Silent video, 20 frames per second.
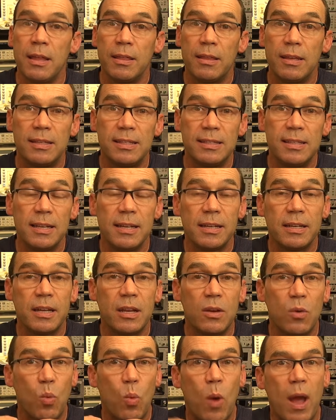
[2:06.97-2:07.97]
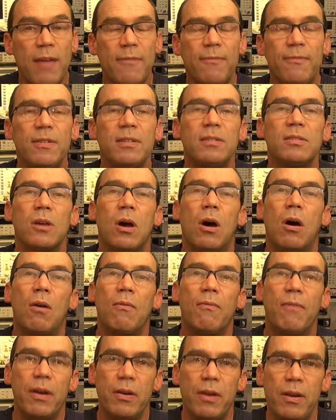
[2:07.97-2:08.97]
The silicon wafers
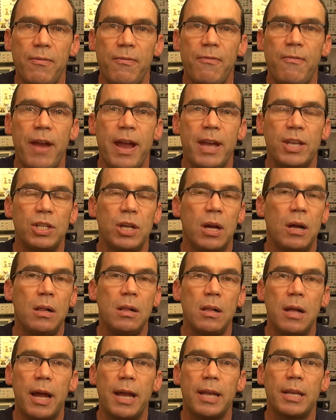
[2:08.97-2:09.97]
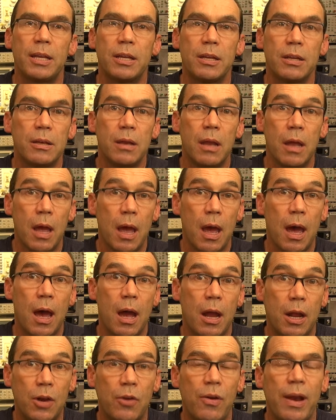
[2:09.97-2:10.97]
are very fragile and can
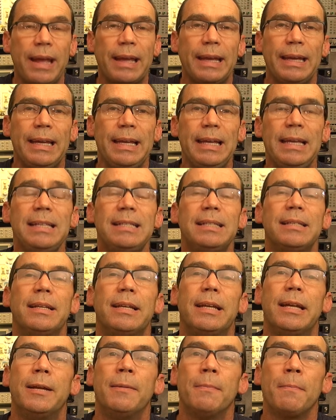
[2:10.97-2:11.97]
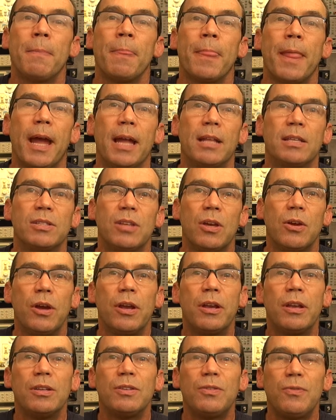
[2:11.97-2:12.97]
crack easily, and so
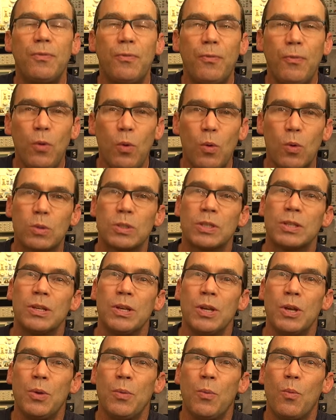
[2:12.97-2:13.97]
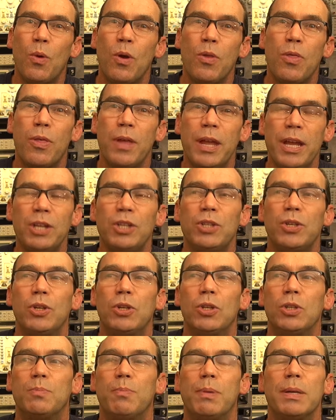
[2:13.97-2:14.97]
it is fraught with
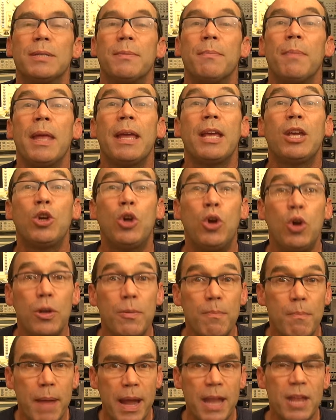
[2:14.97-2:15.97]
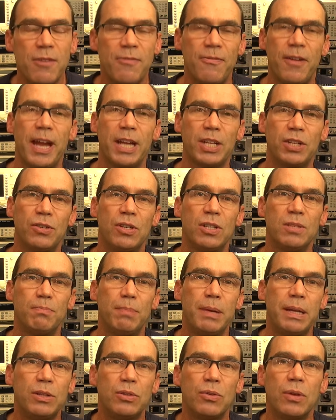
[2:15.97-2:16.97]
issues. But could manufacturers
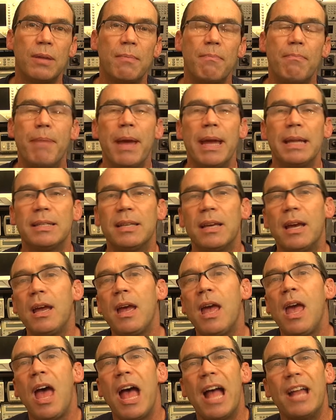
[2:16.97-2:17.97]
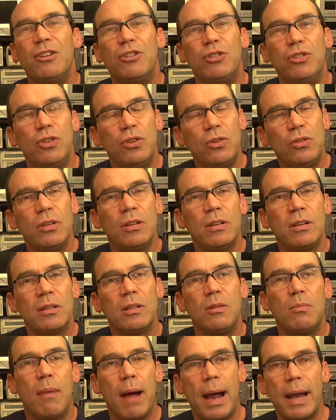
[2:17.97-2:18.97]
be doing better, and do the
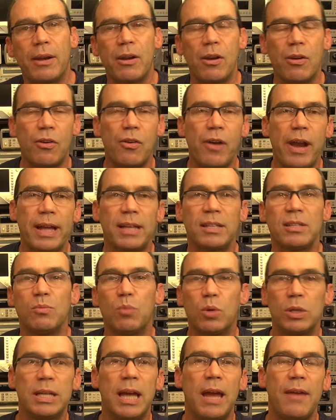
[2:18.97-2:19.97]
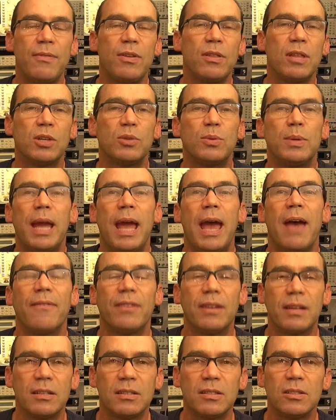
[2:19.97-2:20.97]
little micro cracks and what have you that we have
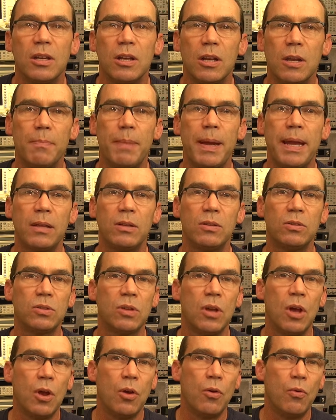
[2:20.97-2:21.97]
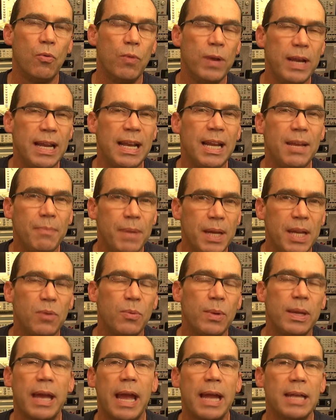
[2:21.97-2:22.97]
in our solar panels really mean
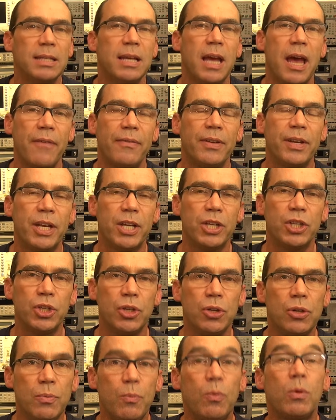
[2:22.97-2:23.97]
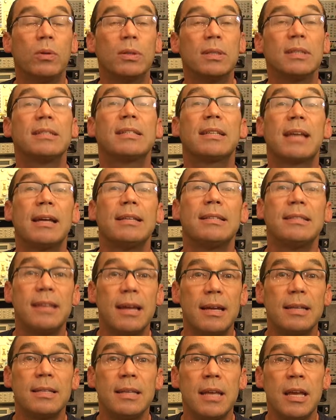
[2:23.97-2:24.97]
we're going to have an issue? We'll discuss
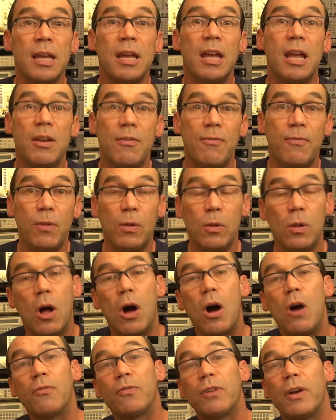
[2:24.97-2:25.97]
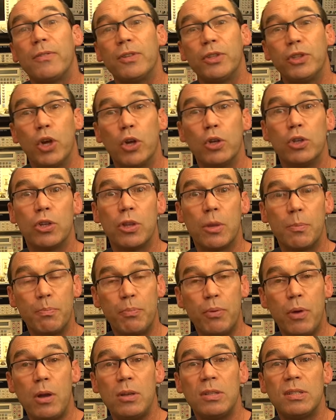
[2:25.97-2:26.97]
that in full after I've showed you the
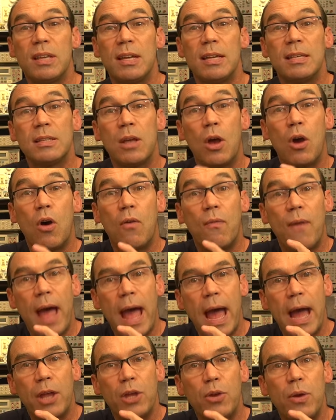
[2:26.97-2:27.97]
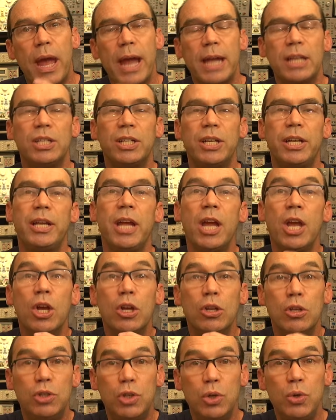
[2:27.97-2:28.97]
process of how you actually
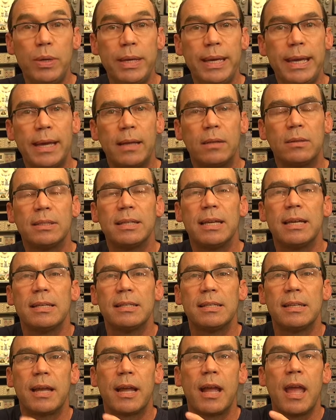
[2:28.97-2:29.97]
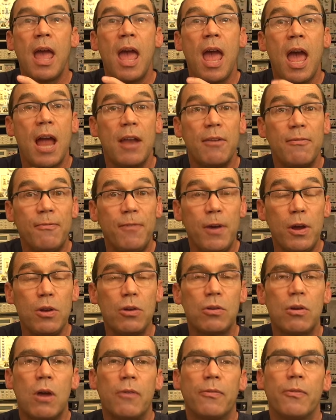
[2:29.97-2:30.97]
do EL testing and
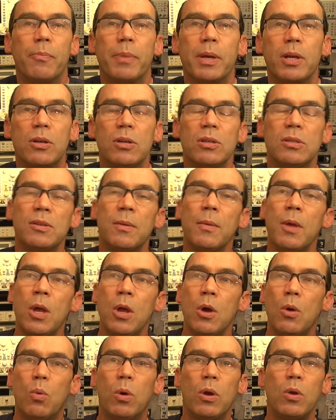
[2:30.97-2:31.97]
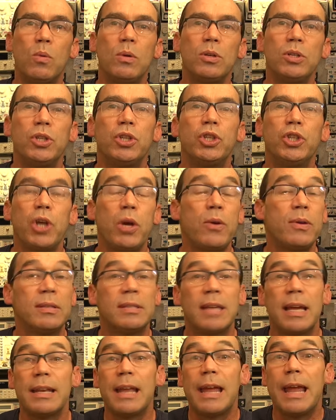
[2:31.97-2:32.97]
photograph it, because what I want to show is
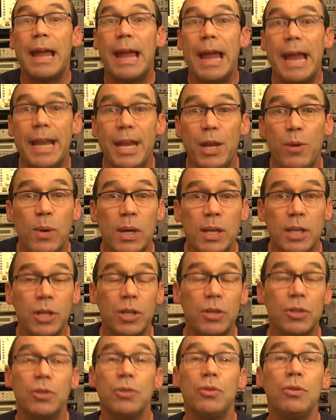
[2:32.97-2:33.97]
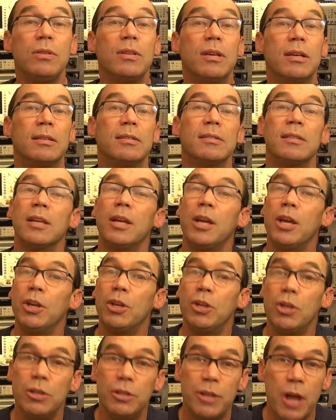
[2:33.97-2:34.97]
that anyone can do this.
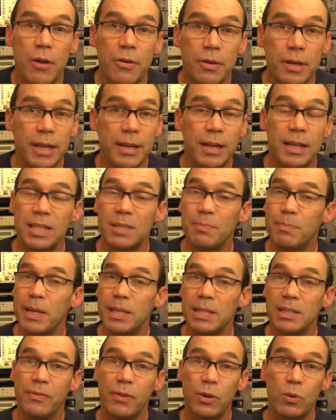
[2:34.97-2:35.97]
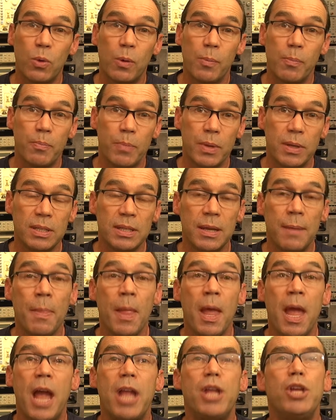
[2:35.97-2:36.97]
You don't need expensive equipment,
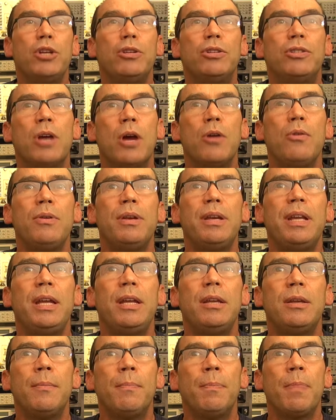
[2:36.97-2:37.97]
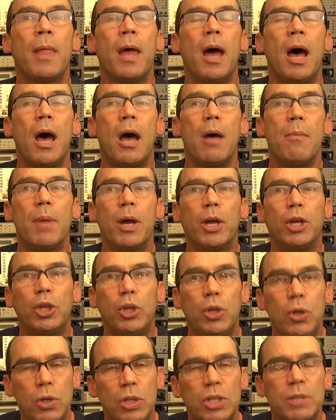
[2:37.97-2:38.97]
and you don't need a
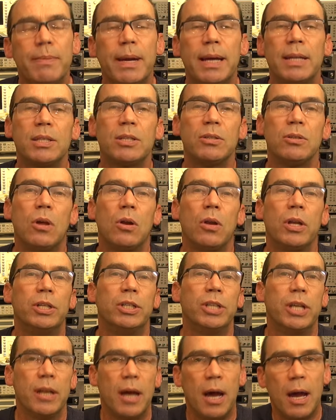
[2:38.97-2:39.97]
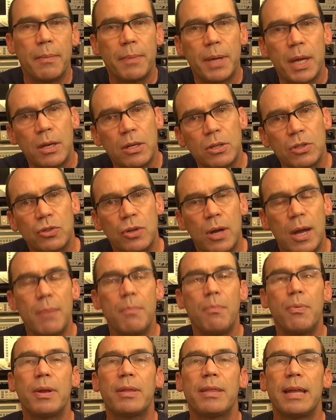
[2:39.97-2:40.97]
huge amount of knowledge, and I'm going to try
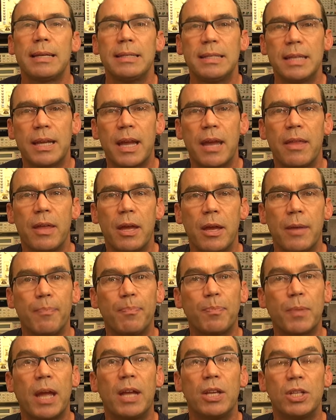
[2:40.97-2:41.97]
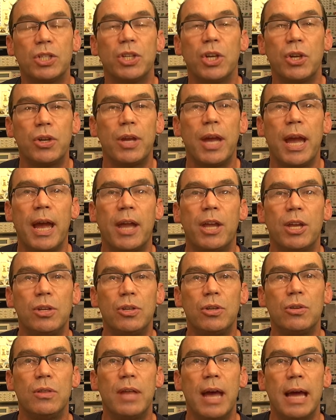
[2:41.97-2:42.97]
and bring that together and show you how you
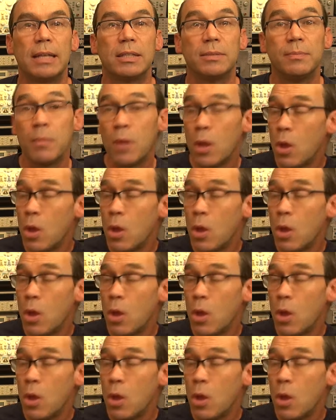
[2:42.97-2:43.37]
do that.